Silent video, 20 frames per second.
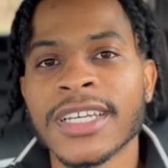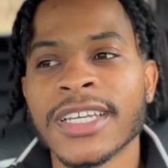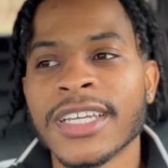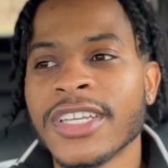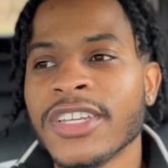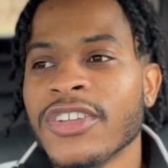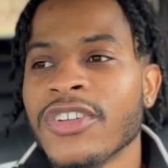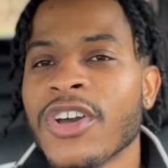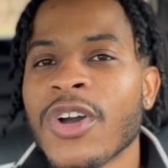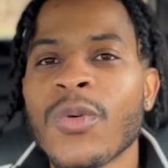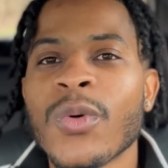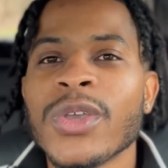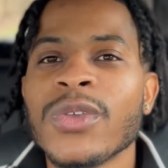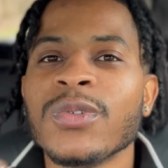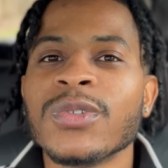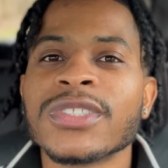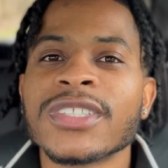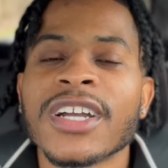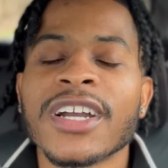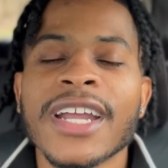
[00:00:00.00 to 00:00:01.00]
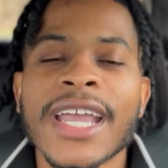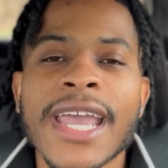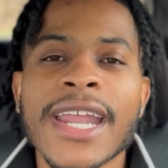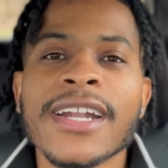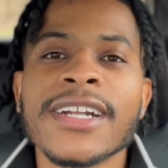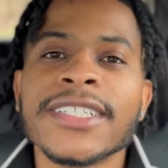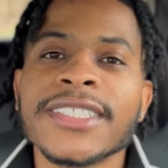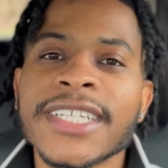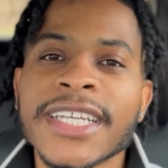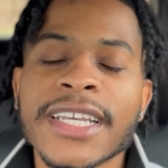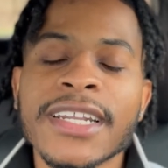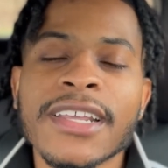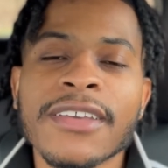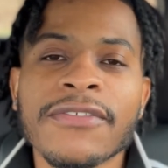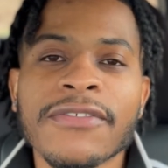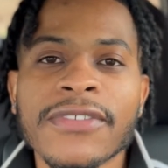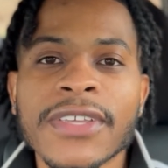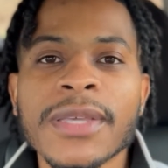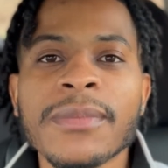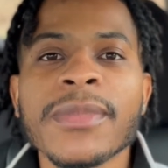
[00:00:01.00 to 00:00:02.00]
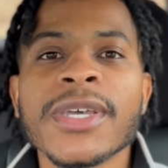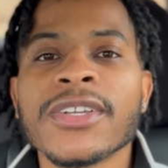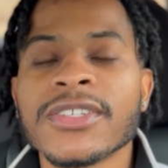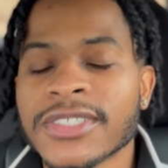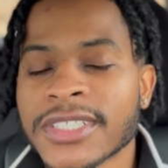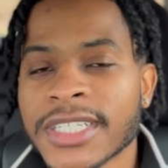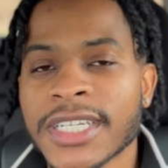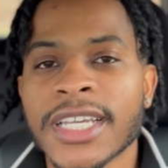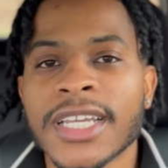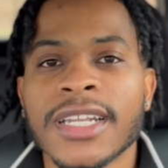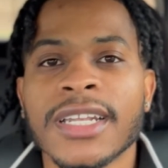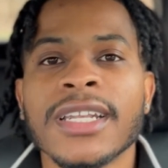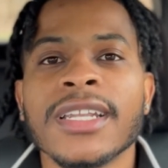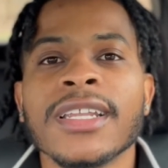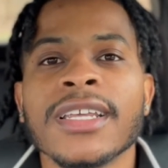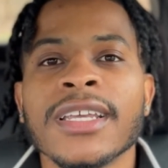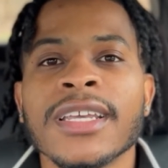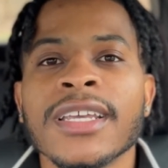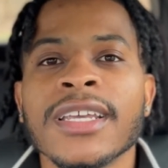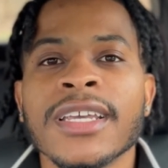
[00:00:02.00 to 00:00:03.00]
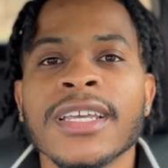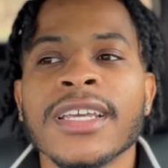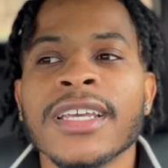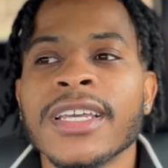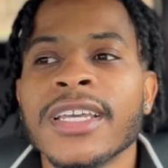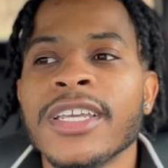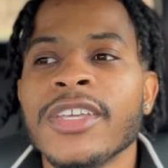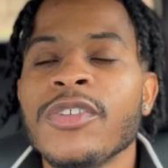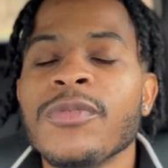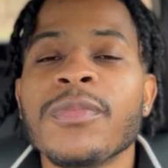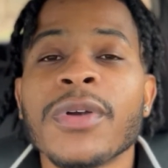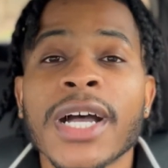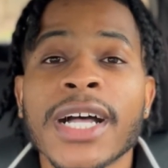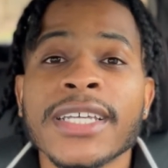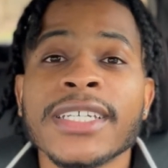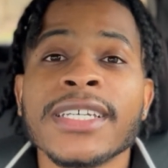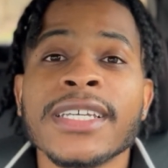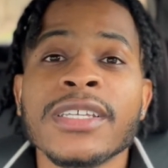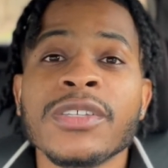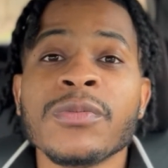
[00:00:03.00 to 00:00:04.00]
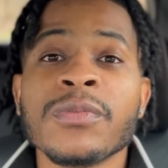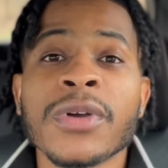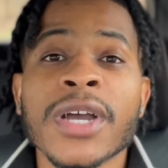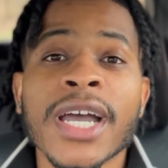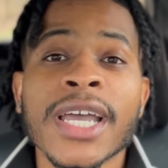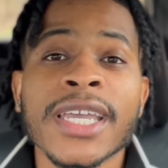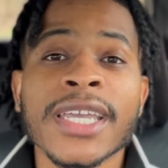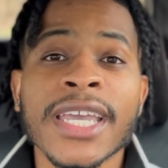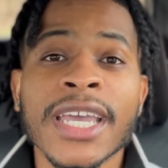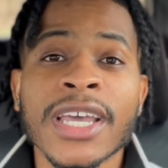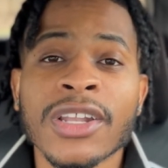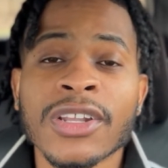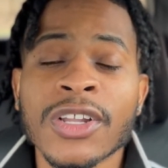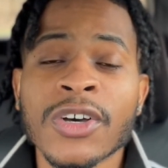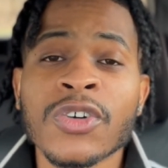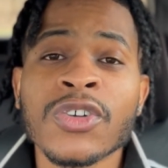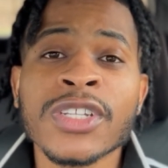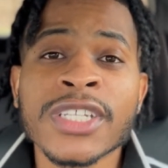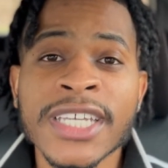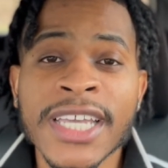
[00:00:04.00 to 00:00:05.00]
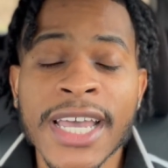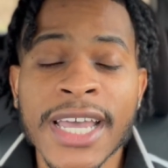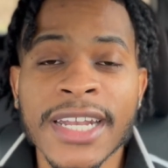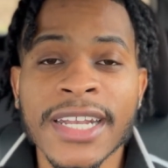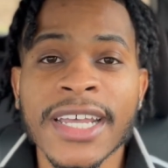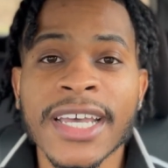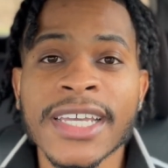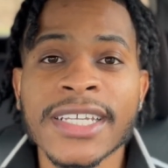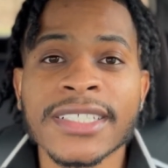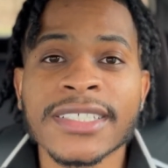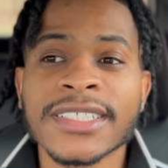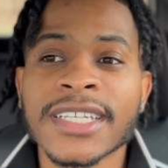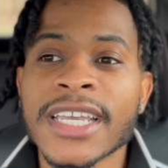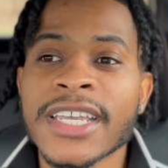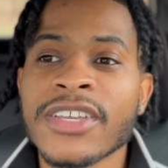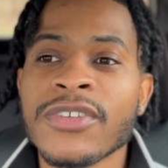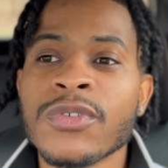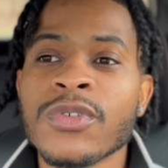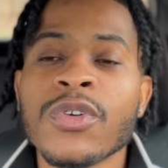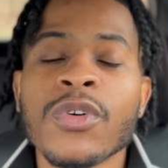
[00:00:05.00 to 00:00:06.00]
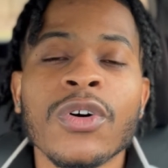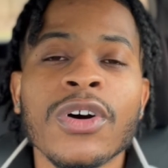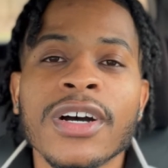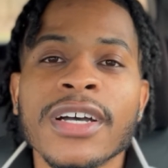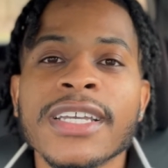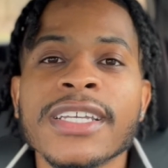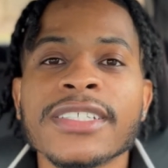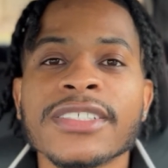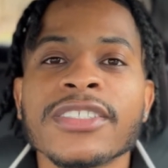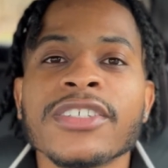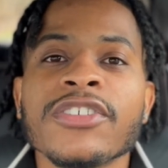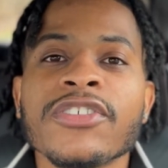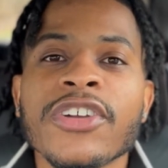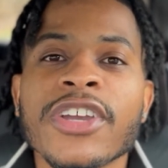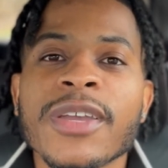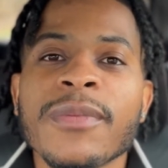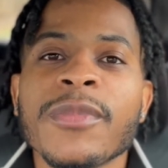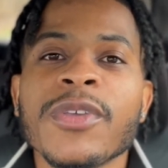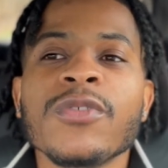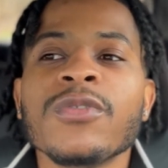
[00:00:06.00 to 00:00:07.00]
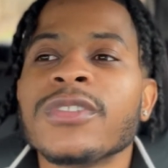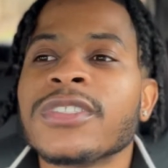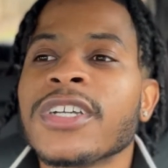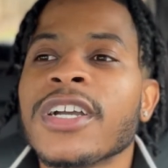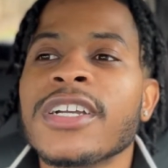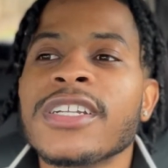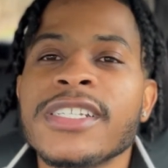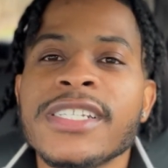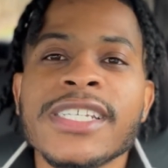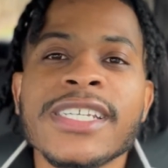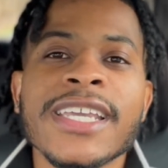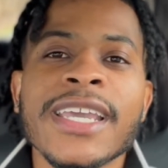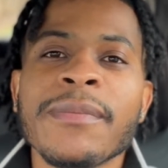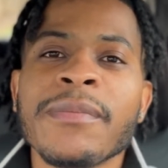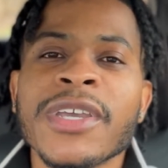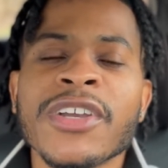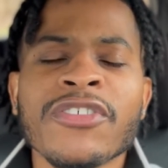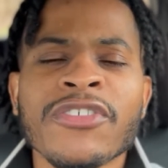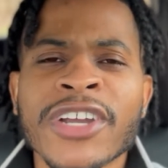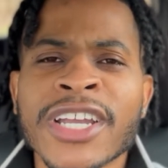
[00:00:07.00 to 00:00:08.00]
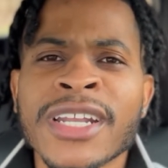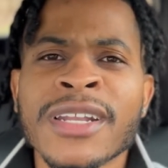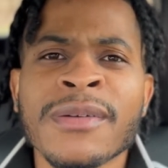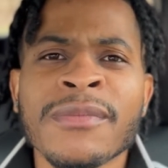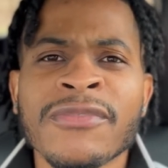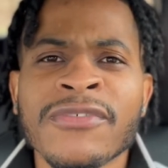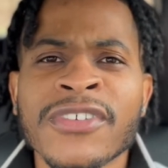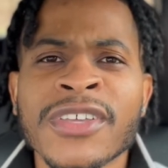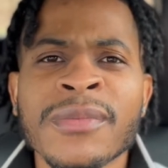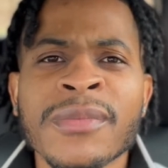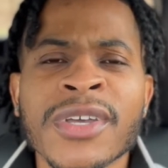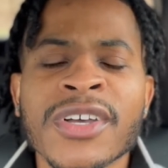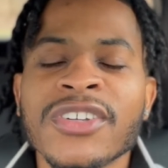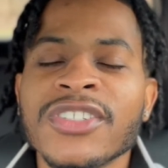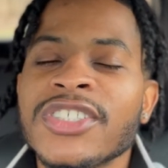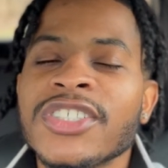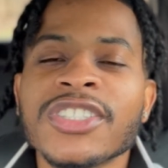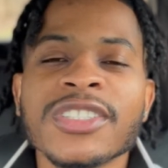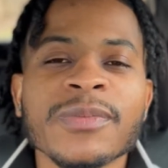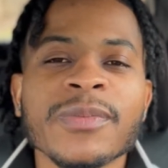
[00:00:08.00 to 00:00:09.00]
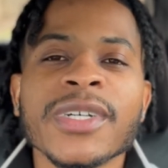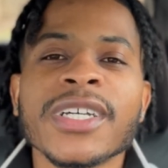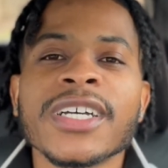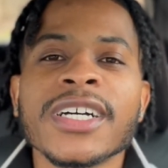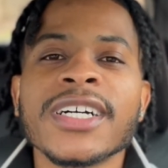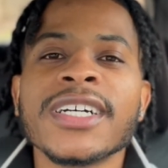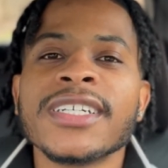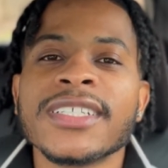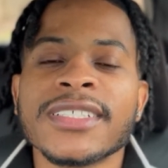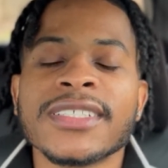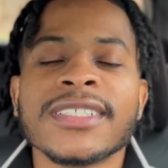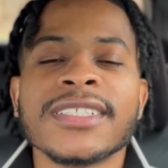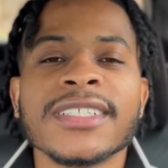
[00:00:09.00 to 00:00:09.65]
You know, when you start entertaining females again. You probably get lonely at nights and you go on Instagram and you start DMing random female just because